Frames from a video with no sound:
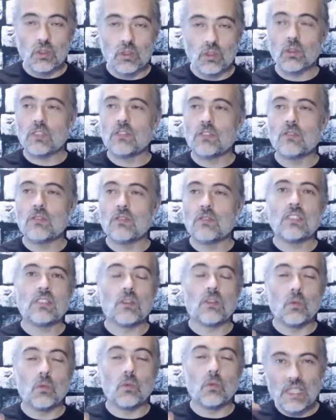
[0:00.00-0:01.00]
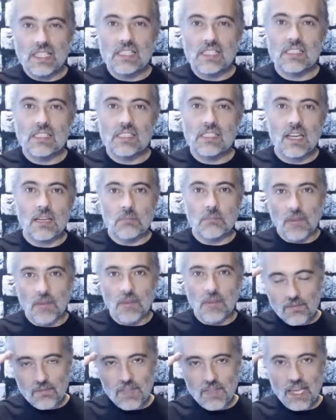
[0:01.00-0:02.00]
If you had to do this in a week's time,
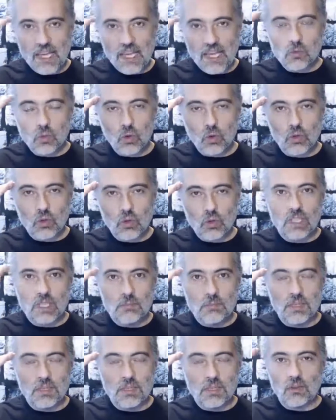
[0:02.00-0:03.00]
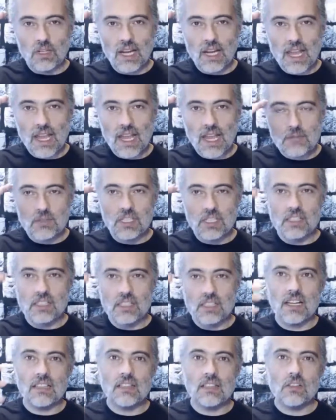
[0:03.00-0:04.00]
that's what you keep in your head,
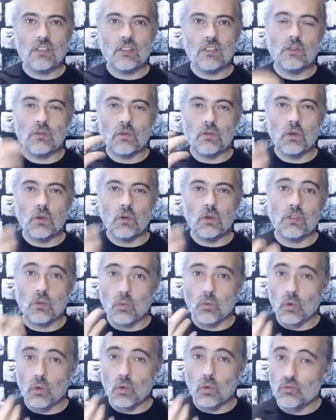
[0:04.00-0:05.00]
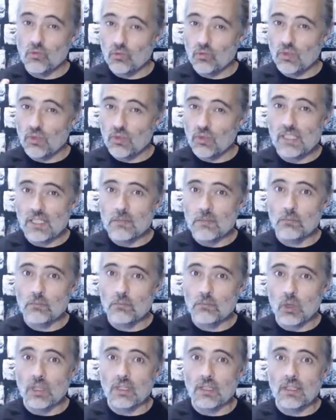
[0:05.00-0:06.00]
because that allows you to focus on what's really
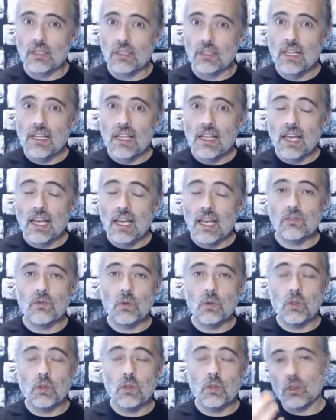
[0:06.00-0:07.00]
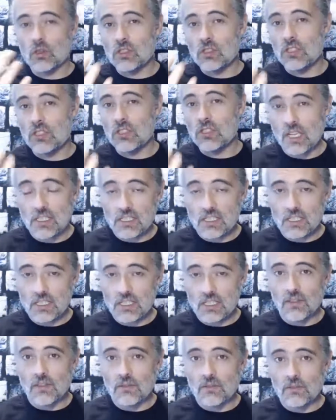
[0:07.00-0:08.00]
important and to focus on just
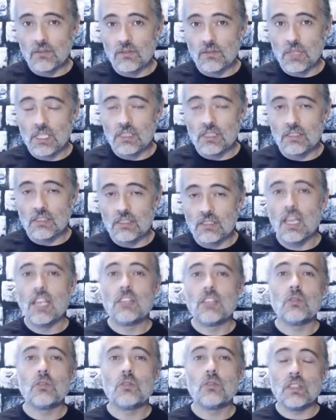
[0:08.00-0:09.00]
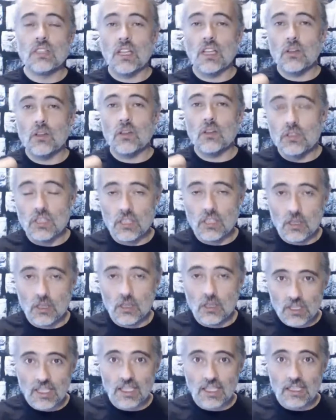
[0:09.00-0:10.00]
enough information to allow you to
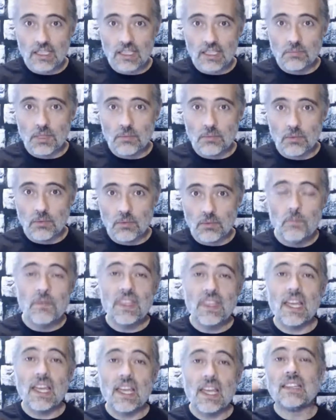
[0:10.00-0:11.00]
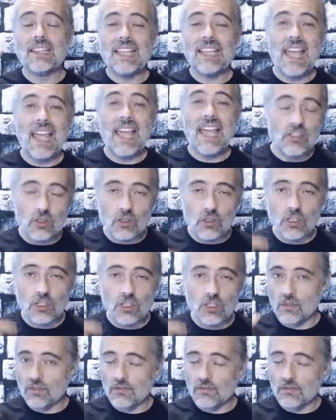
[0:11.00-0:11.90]
communicate to people, and then you can